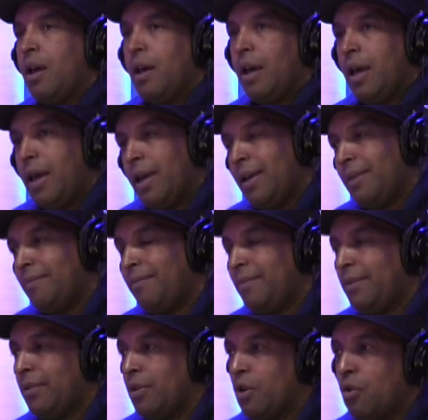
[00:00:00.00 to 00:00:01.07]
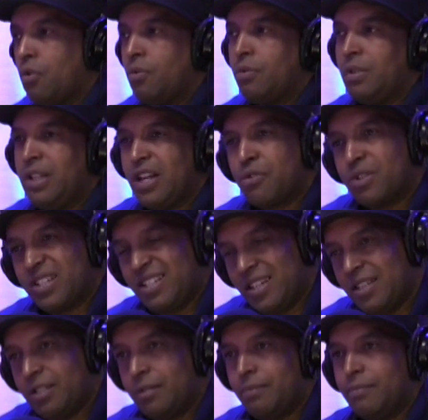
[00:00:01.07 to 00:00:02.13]
and you know
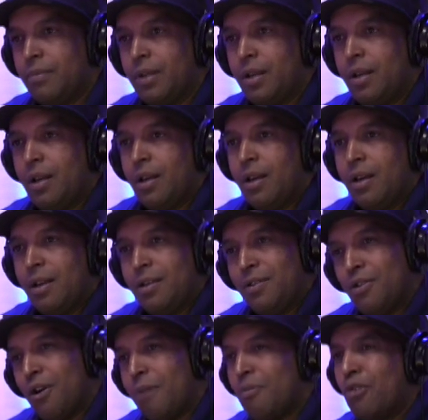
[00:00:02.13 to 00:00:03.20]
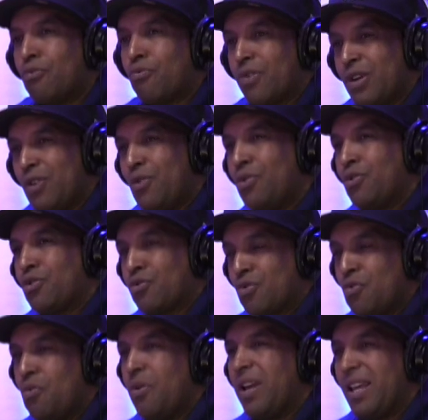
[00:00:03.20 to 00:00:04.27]
lyricism you know, I'm a real
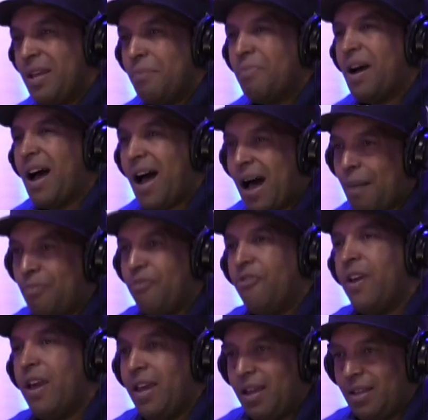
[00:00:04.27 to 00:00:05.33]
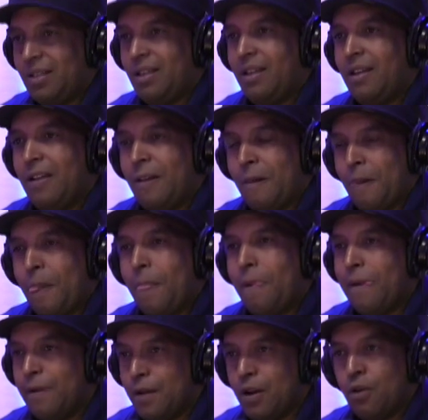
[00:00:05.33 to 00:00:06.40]
true hip hop fan. Mm-hmm.
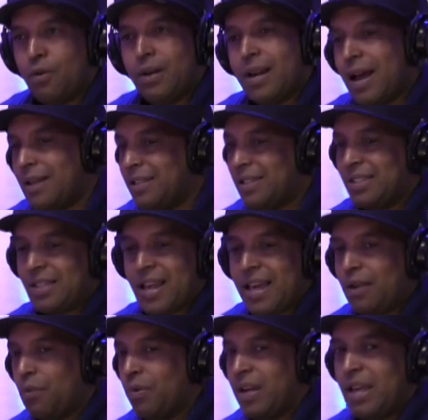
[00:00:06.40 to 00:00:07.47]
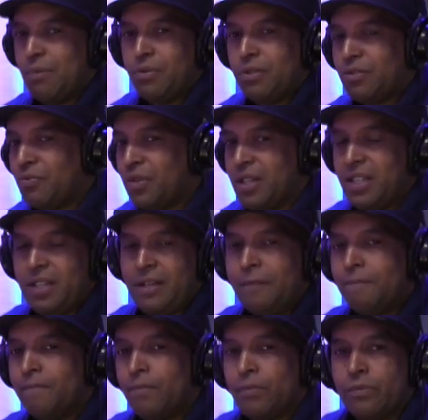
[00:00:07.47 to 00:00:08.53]
You know, and I just like when they was really,
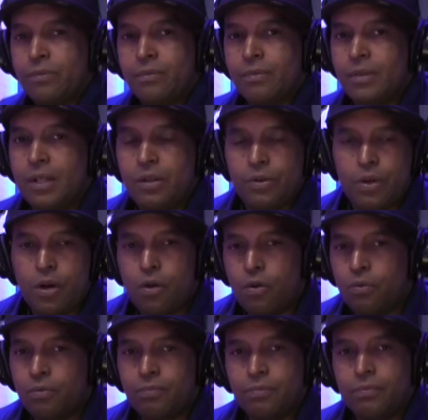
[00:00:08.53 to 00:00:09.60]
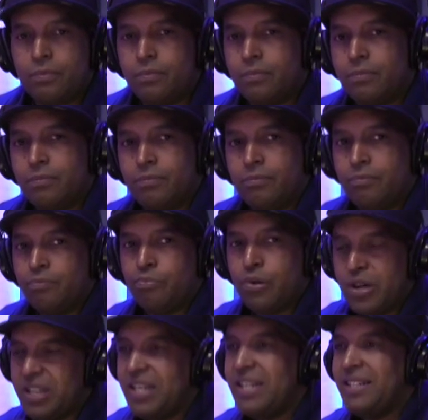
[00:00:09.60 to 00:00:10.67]
you know,
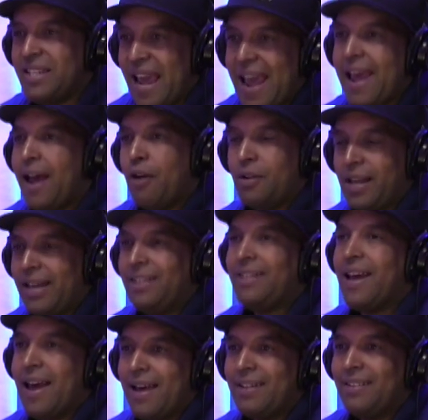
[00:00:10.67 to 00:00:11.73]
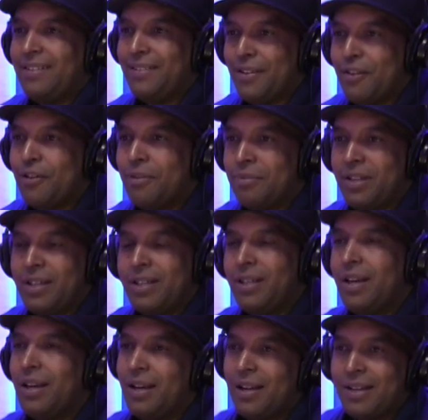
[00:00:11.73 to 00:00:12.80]
putting it down like that. You know what I mean?
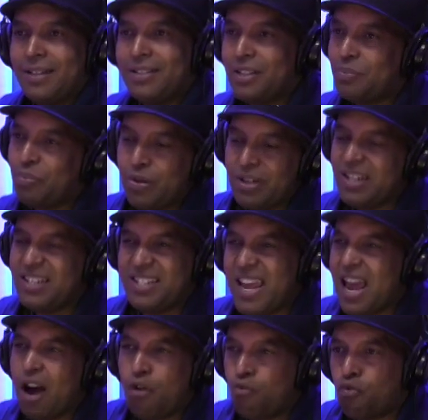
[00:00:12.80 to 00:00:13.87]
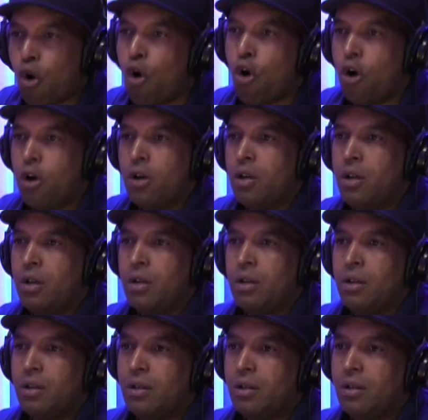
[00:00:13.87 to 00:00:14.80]
Mm-hmm. Just putting it down raw. And